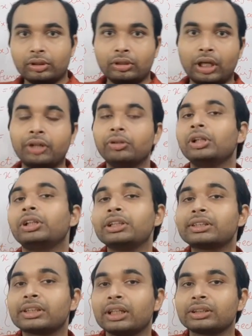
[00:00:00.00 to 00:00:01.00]
I will
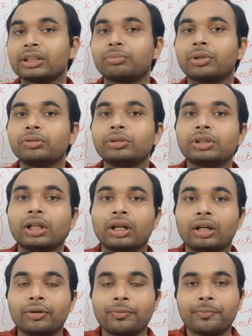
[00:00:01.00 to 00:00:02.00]
discuss about
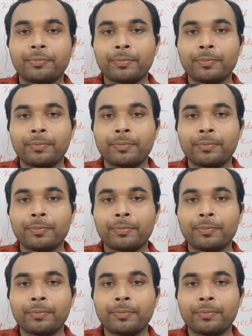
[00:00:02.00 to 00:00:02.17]
the